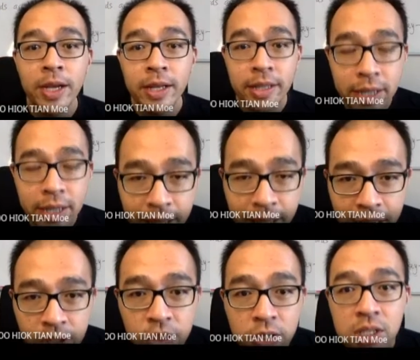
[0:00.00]
The
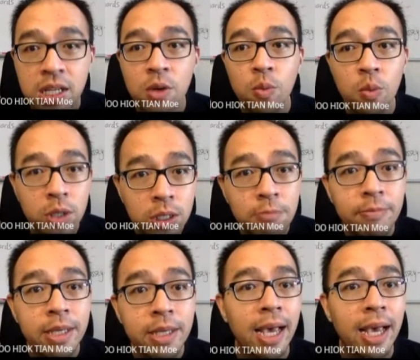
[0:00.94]
electrons will
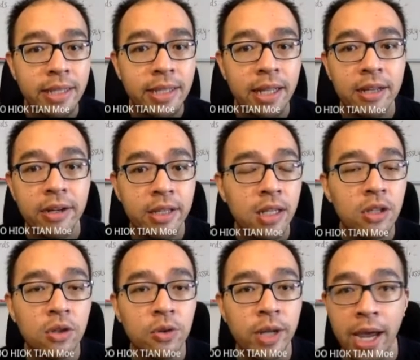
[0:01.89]
be
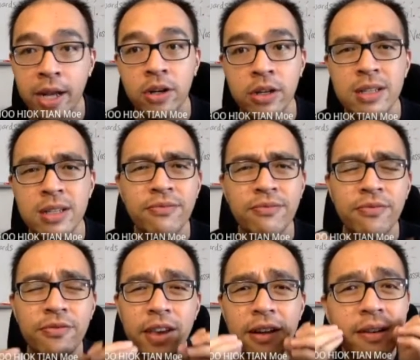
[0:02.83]
accelerated to the anode. It's
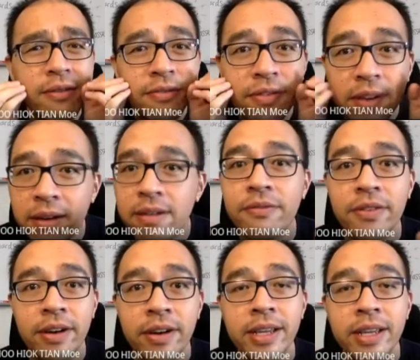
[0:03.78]
very, very,
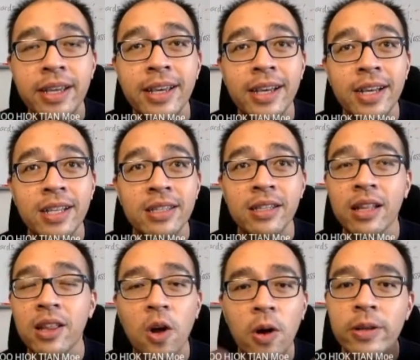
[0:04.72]
very the
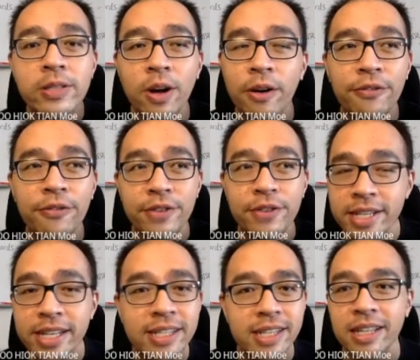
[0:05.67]
laws of
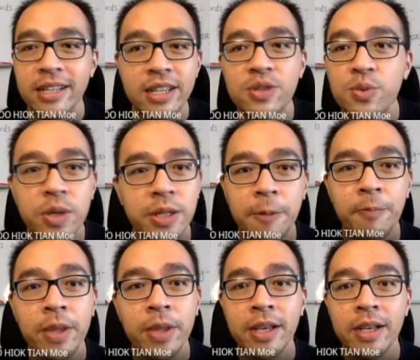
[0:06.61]
physics in this world.
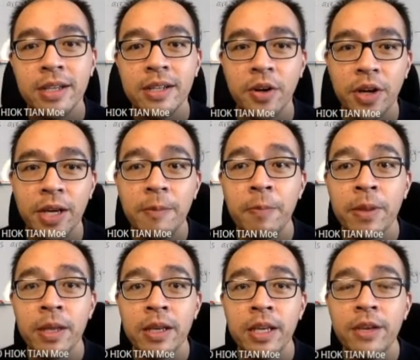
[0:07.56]
Okay,
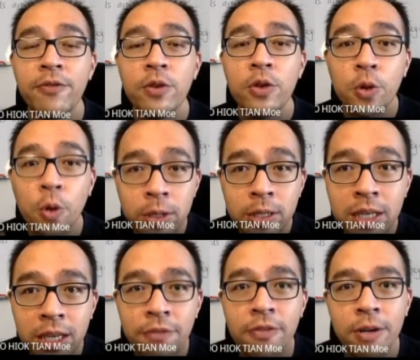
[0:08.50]
if you don't
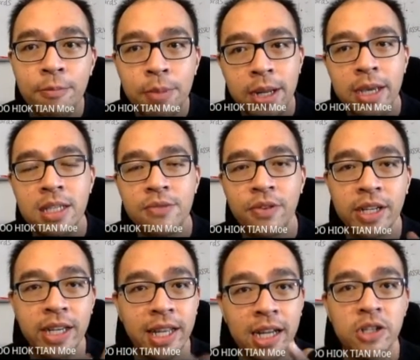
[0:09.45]
give a place for
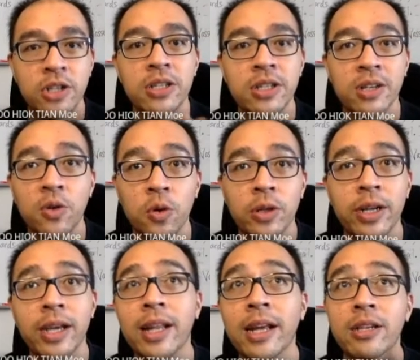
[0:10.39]
the electrons to go,
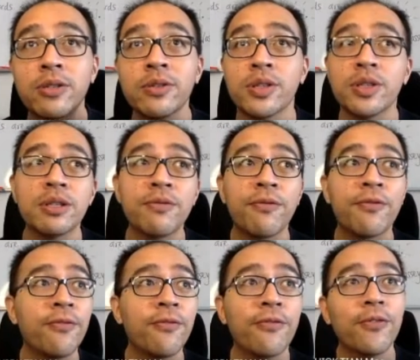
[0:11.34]
the electrons will just
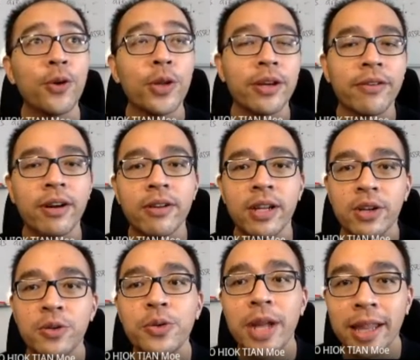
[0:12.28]
float around and
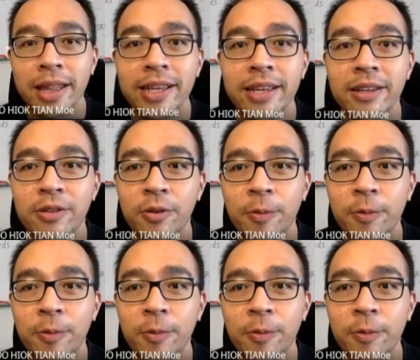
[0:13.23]
do nothing, and